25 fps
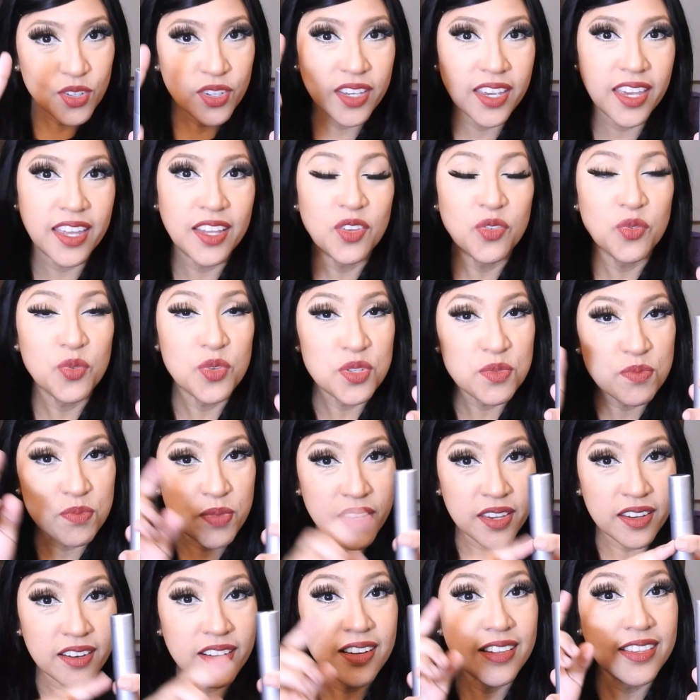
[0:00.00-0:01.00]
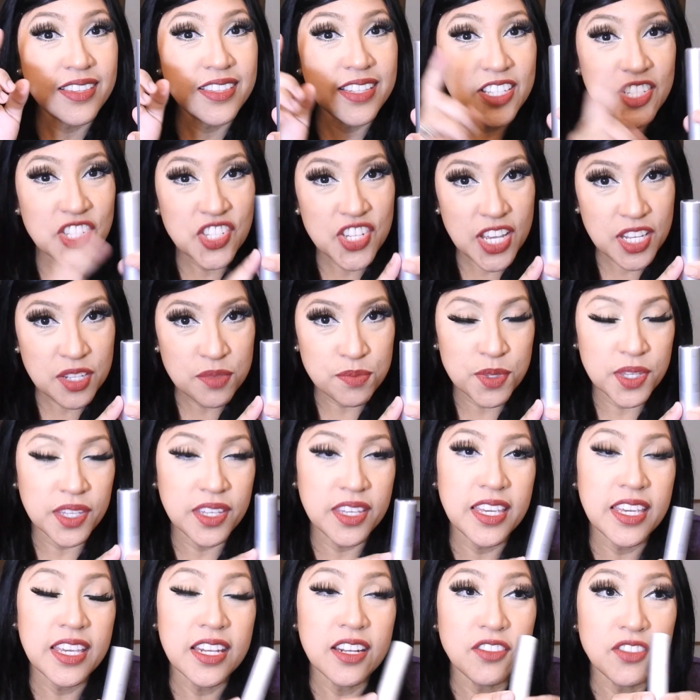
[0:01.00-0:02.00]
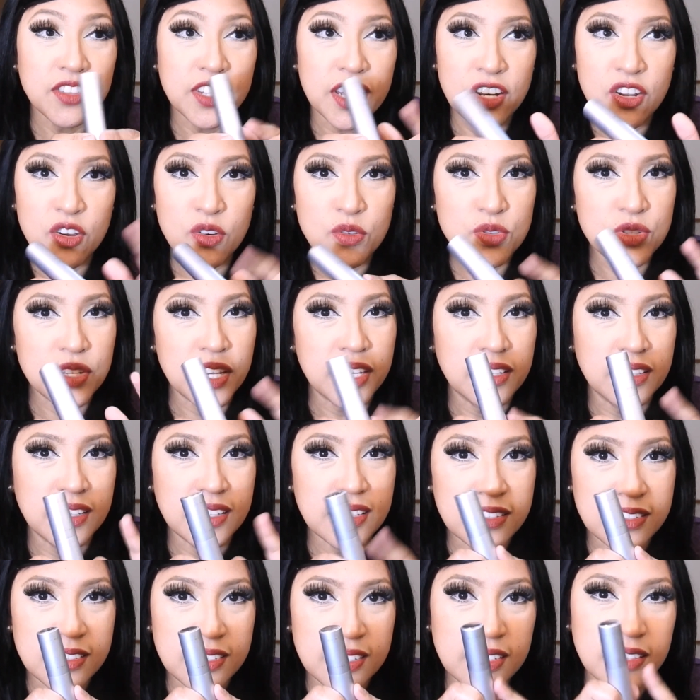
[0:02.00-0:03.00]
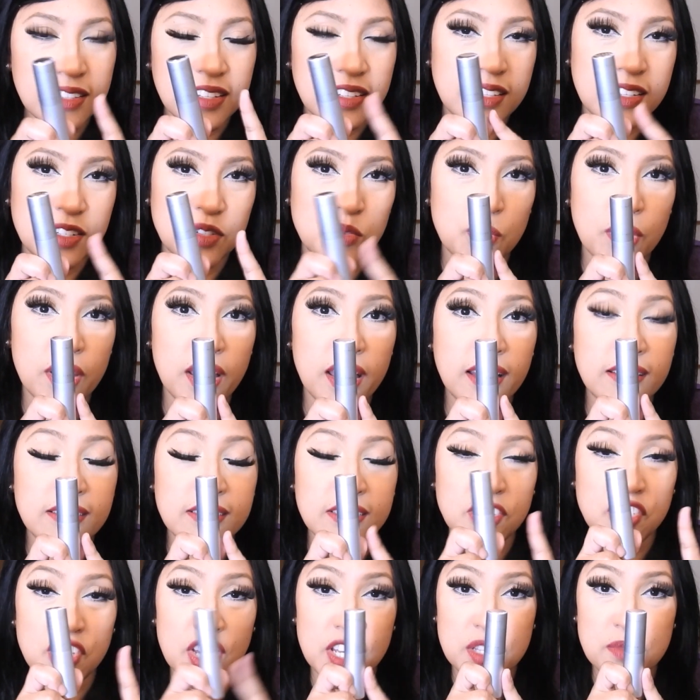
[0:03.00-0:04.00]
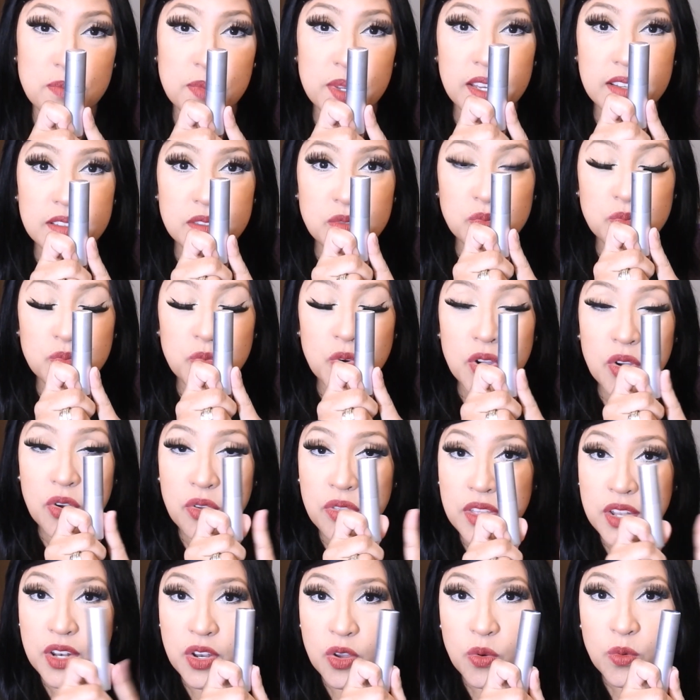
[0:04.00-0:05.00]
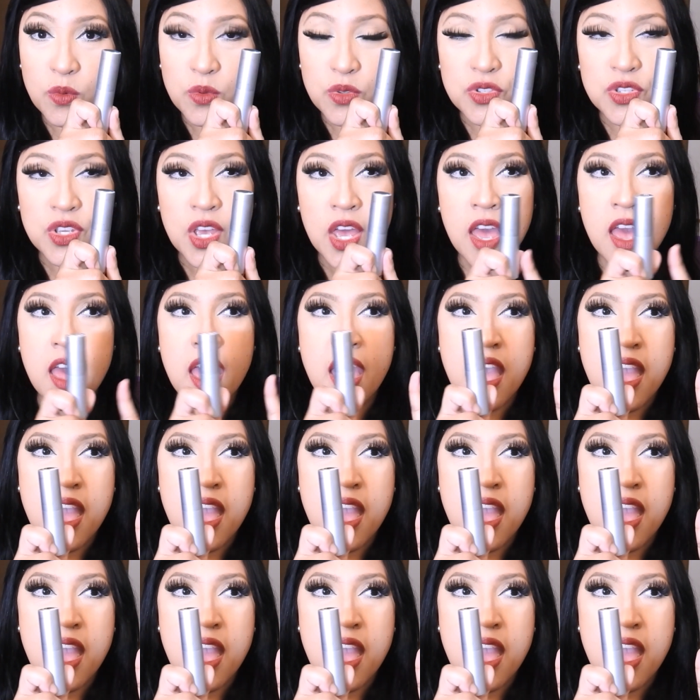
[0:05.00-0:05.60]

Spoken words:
get to smell the jasmine. Here on the nose, I did see that this one has jasmine as one of the notes.